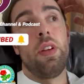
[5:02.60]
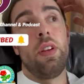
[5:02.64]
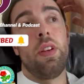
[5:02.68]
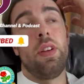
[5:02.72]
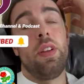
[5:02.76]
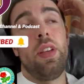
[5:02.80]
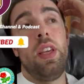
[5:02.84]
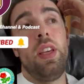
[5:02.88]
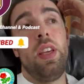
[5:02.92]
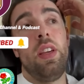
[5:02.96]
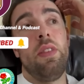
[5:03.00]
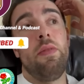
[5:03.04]

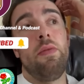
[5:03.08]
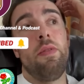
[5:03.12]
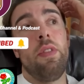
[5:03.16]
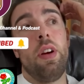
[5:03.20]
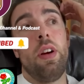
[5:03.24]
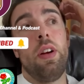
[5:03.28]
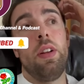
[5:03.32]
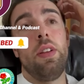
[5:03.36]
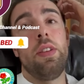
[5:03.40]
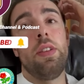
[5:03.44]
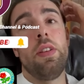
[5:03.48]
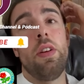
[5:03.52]
Egan
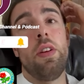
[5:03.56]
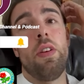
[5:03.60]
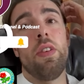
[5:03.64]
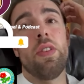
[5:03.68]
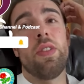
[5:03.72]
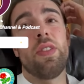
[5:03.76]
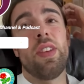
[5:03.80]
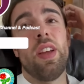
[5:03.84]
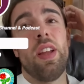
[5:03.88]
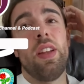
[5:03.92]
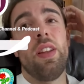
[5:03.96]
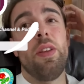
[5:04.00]
Riley's not a
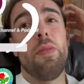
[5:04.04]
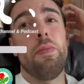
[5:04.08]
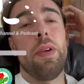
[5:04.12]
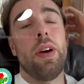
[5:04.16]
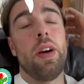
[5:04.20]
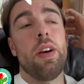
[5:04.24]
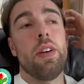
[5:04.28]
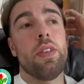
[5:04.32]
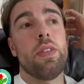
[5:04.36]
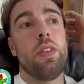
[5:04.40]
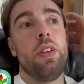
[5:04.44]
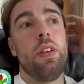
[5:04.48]

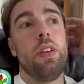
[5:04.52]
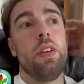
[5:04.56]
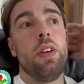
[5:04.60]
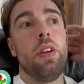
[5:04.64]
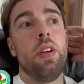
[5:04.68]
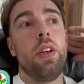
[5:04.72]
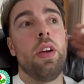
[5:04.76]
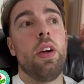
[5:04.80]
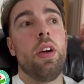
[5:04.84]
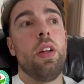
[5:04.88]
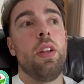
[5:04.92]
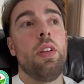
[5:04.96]
centre-back, so you can
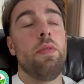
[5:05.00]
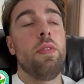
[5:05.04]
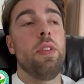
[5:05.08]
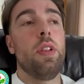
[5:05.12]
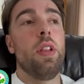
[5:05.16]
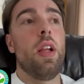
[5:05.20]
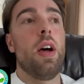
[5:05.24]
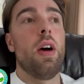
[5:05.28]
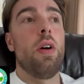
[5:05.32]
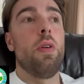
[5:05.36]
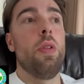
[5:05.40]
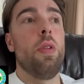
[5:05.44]
kind of
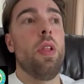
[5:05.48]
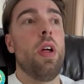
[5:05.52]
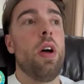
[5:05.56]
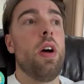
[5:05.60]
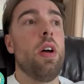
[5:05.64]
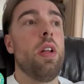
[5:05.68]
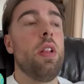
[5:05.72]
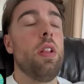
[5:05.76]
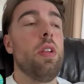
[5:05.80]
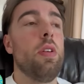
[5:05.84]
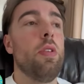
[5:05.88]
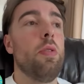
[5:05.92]
allow
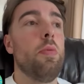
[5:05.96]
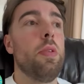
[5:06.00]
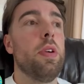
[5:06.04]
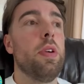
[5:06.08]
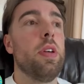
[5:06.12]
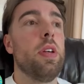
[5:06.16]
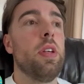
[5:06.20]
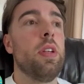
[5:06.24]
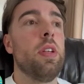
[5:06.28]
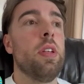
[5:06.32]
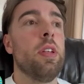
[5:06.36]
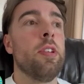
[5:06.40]
that a little
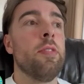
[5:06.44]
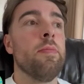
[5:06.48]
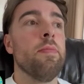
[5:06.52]
bit.